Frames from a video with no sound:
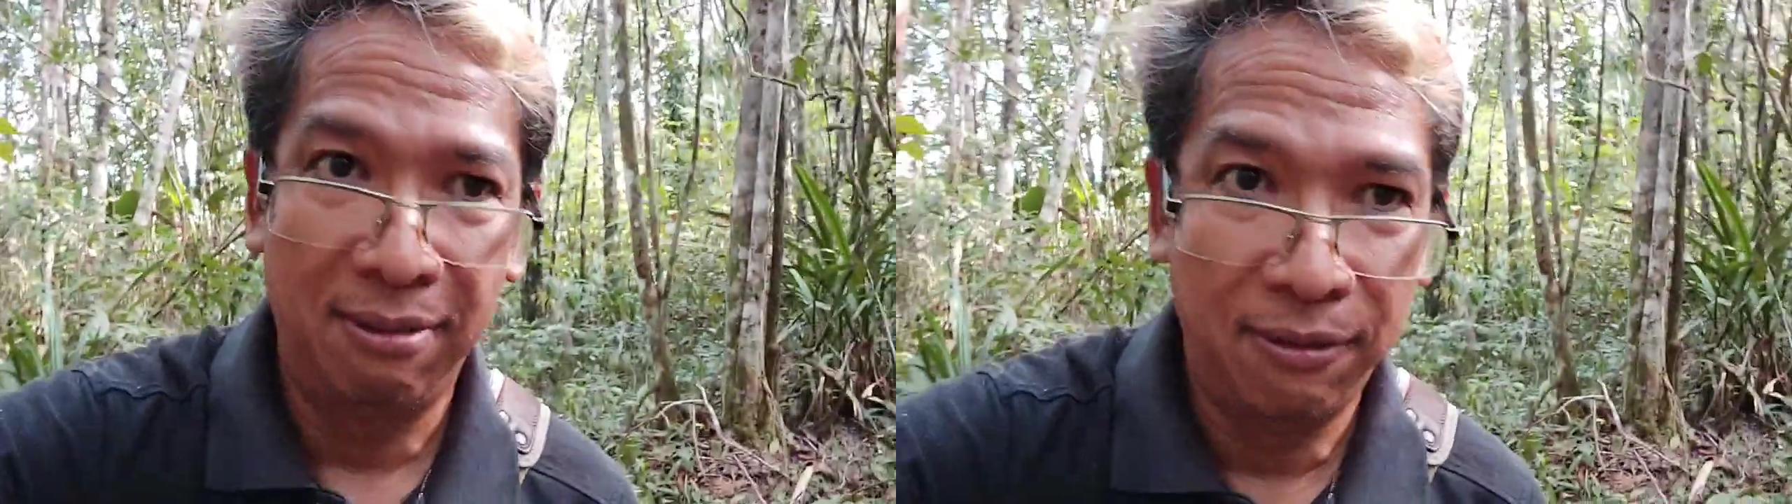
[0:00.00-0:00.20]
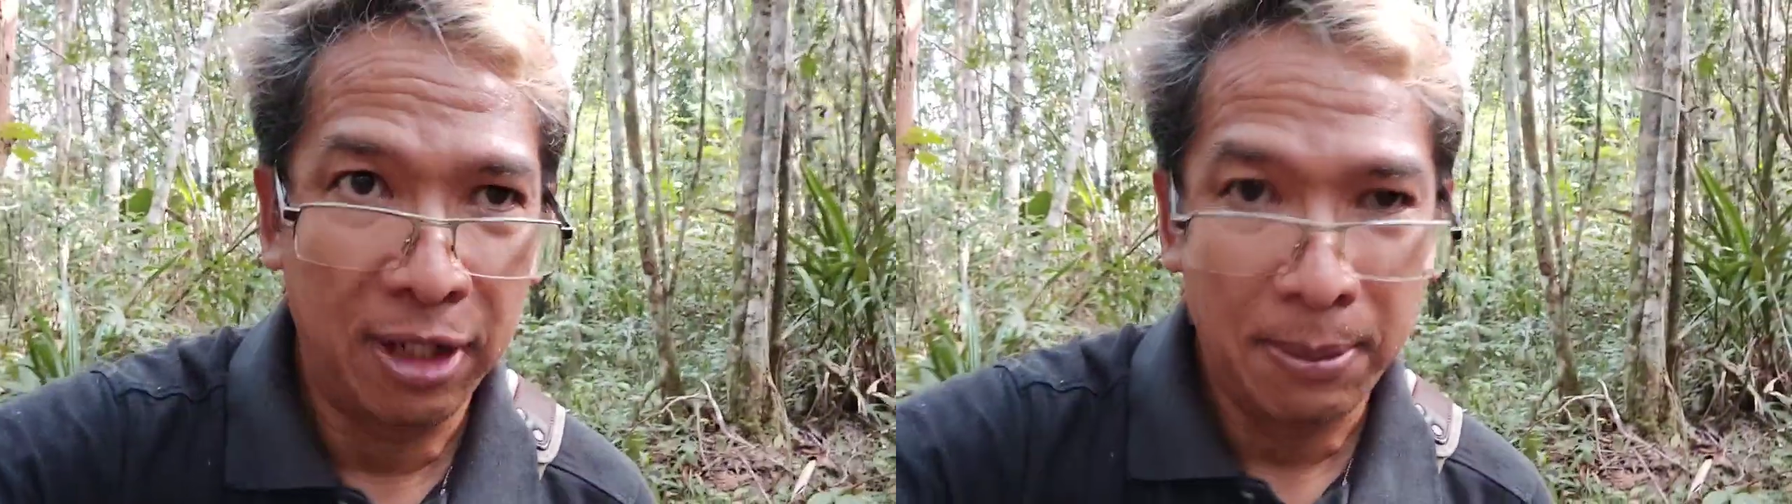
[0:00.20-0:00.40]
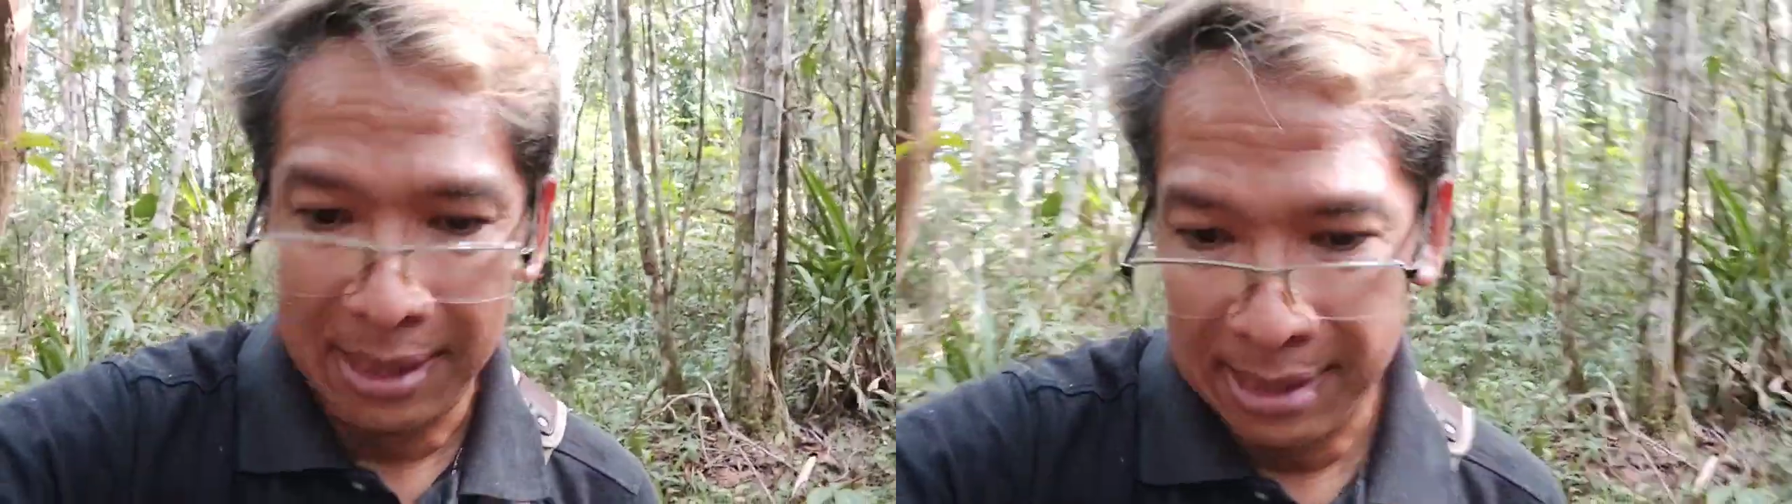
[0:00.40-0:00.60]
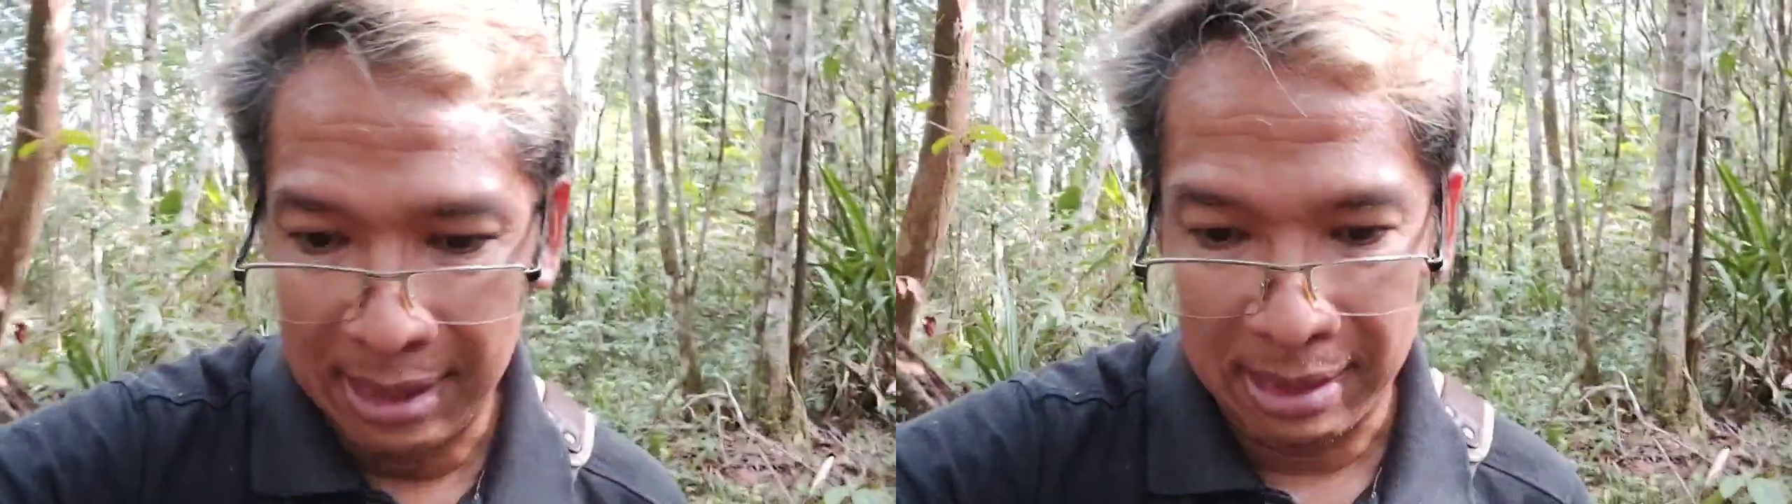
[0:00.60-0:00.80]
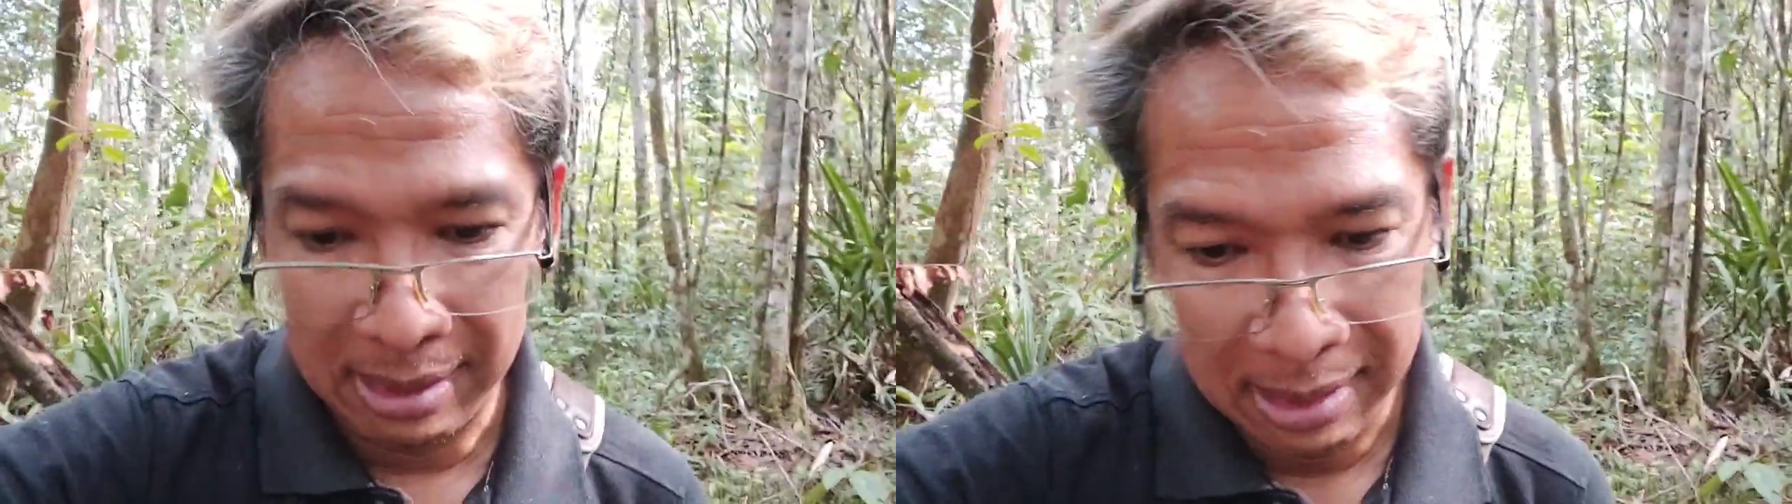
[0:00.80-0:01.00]
venomous
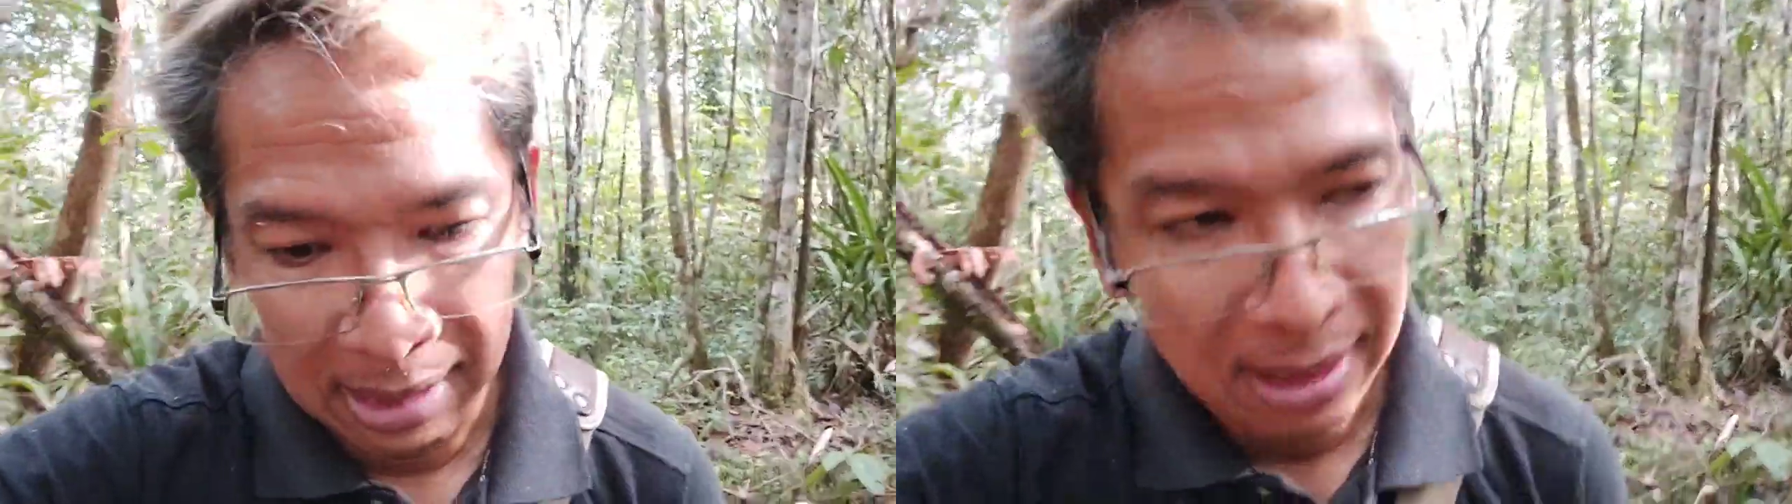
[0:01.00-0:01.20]
snakes